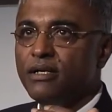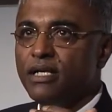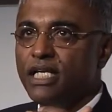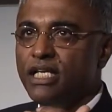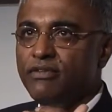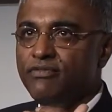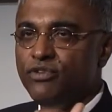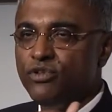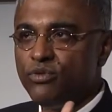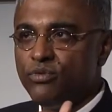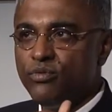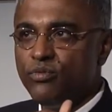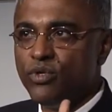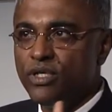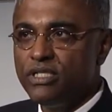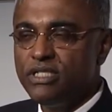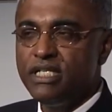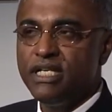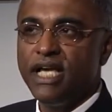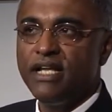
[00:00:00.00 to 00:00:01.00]
If you
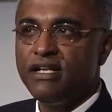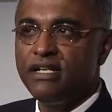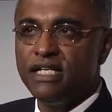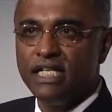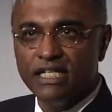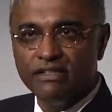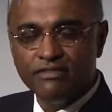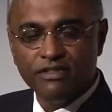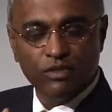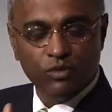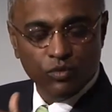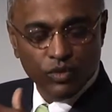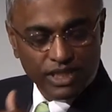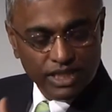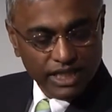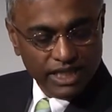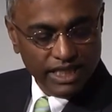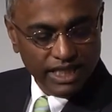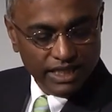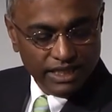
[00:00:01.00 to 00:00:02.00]
were to get a liver
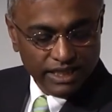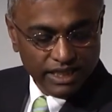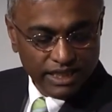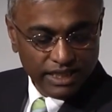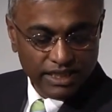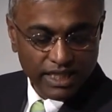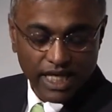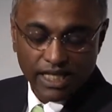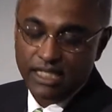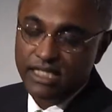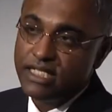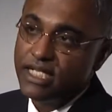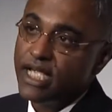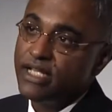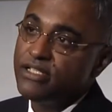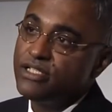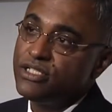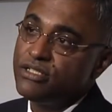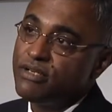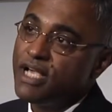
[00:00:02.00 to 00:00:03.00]
with a kidney, that
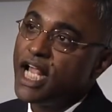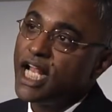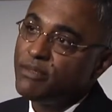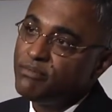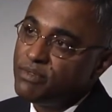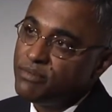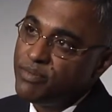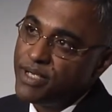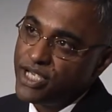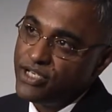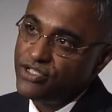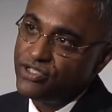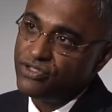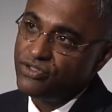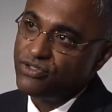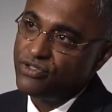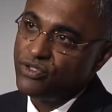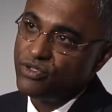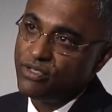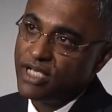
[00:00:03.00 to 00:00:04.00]
tends to help
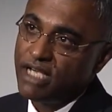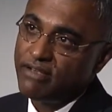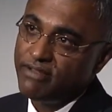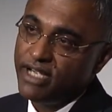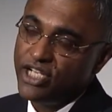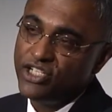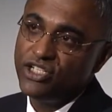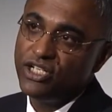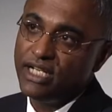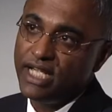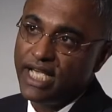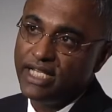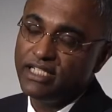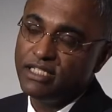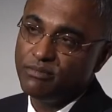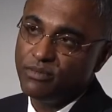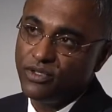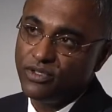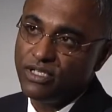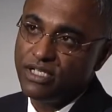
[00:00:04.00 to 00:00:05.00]
patients who have HLA
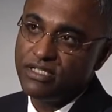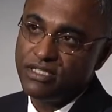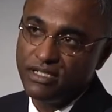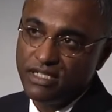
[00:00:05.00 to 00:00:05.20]
antibodies.